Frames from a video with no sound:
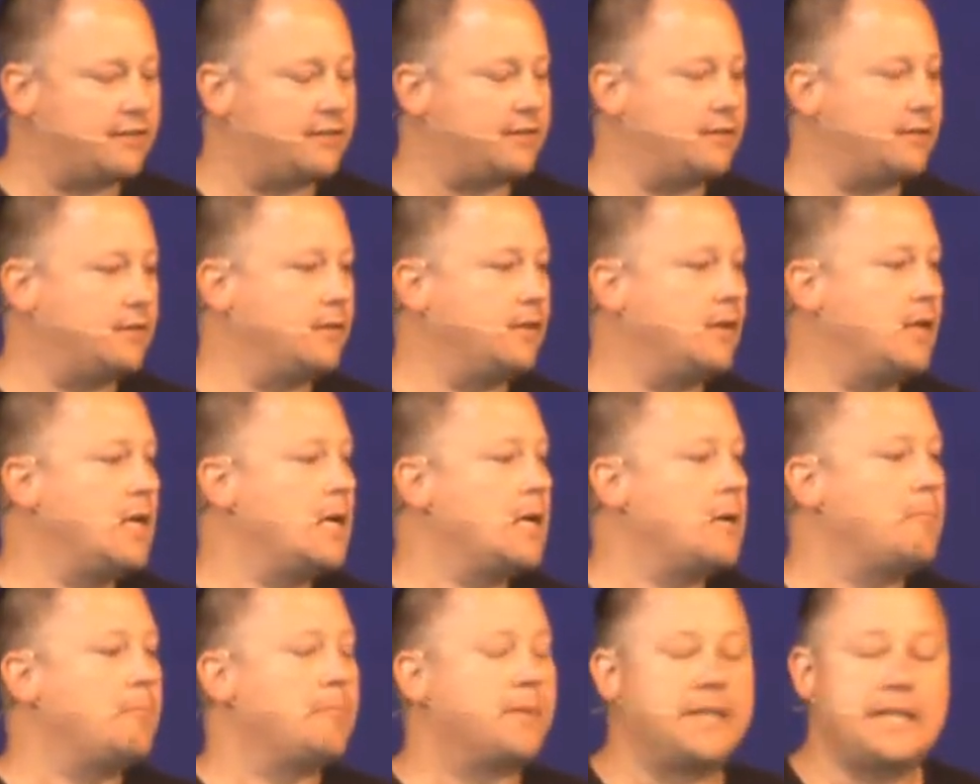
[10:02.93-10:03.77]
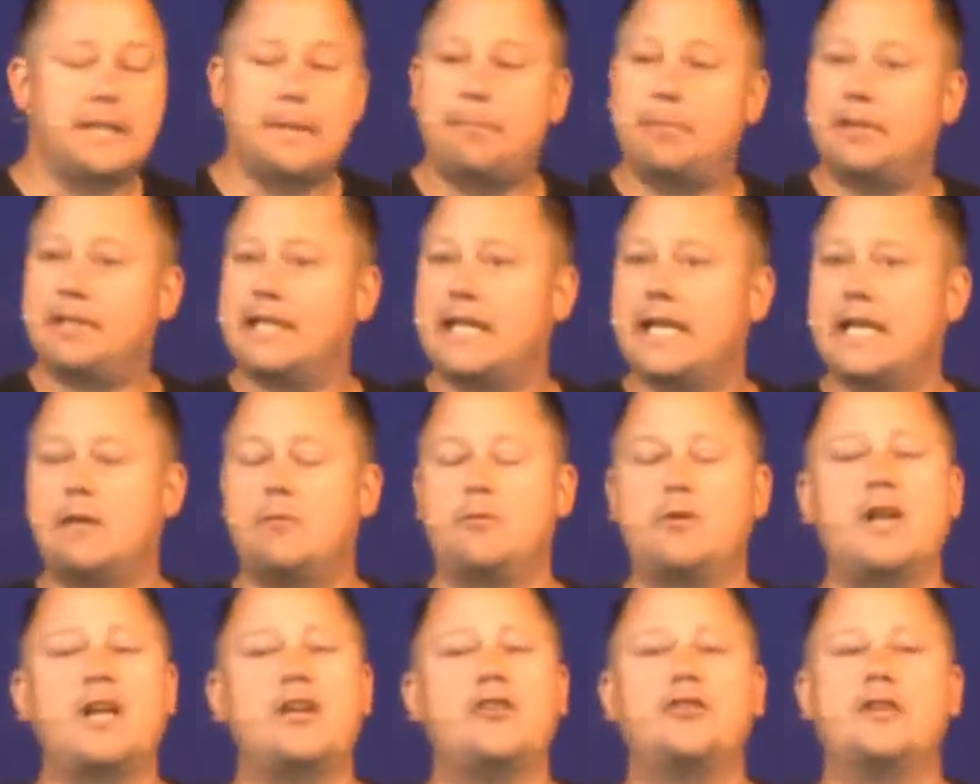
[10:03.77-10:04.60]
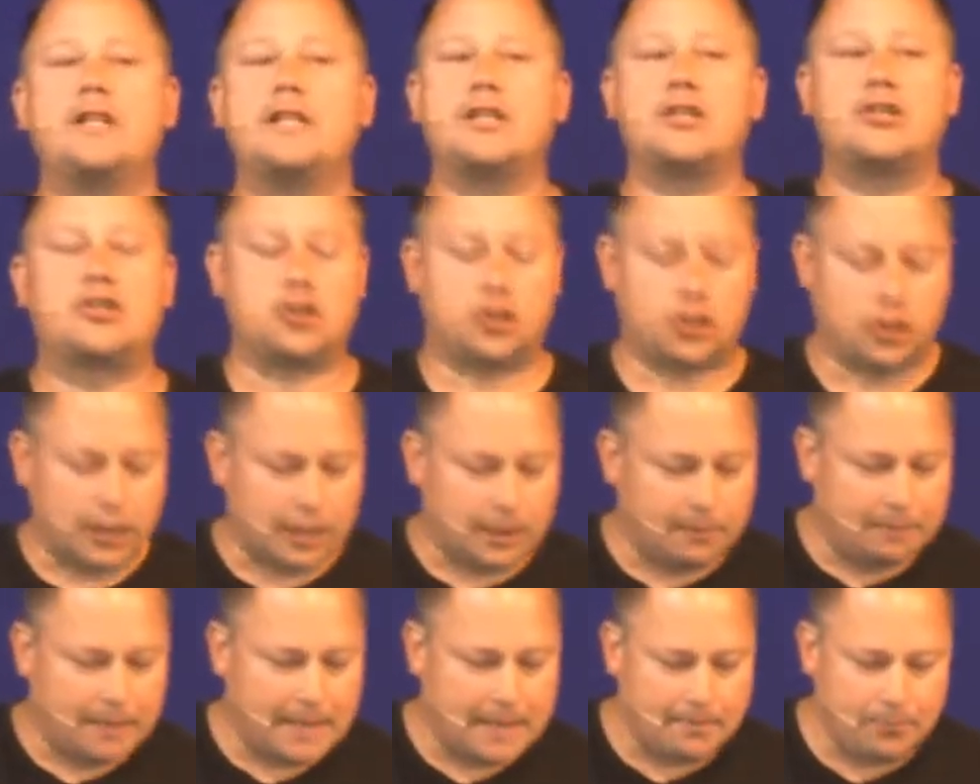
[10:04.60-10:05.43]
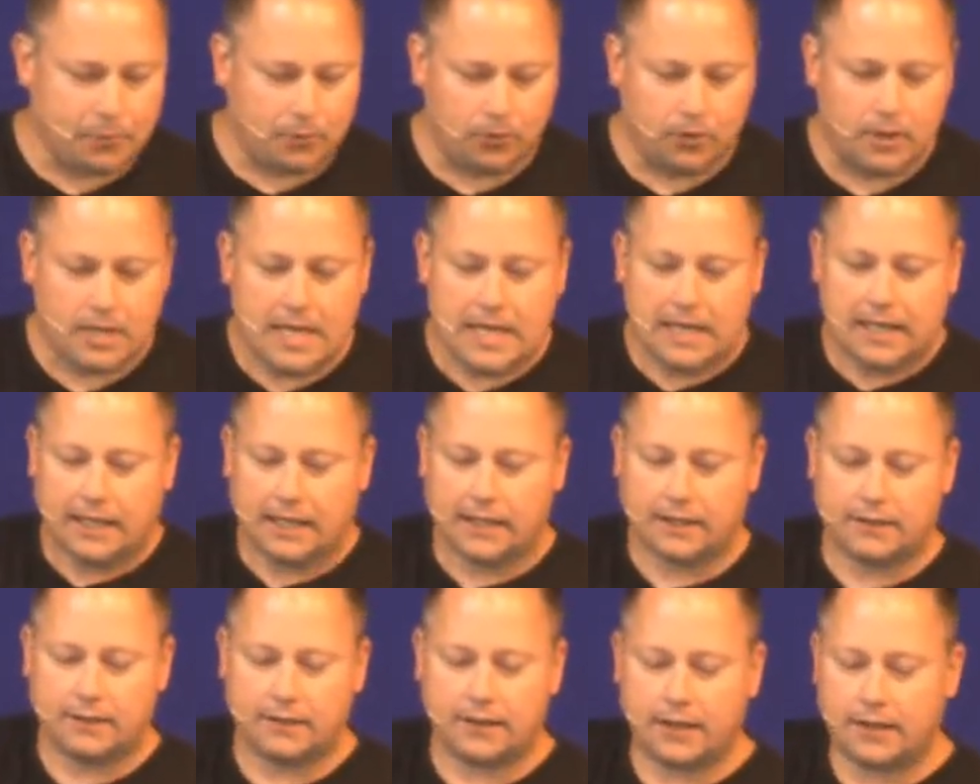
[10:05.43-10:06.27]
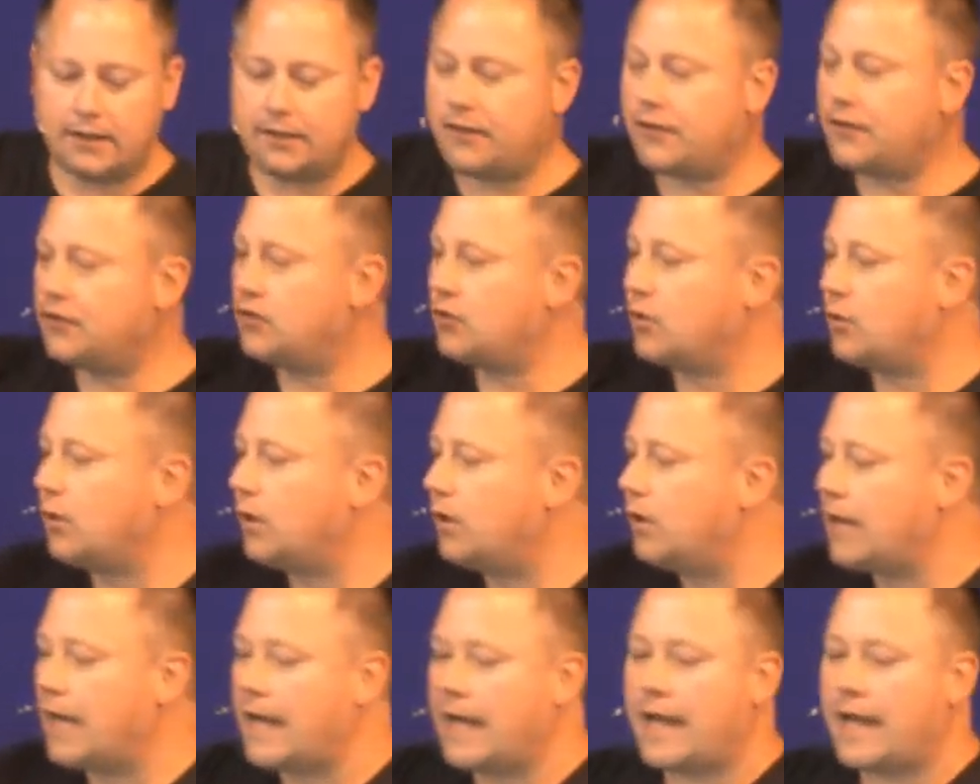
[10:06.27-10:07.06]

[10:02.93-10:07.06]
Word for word: to manipulate, we're not trying to trick people into, into the door.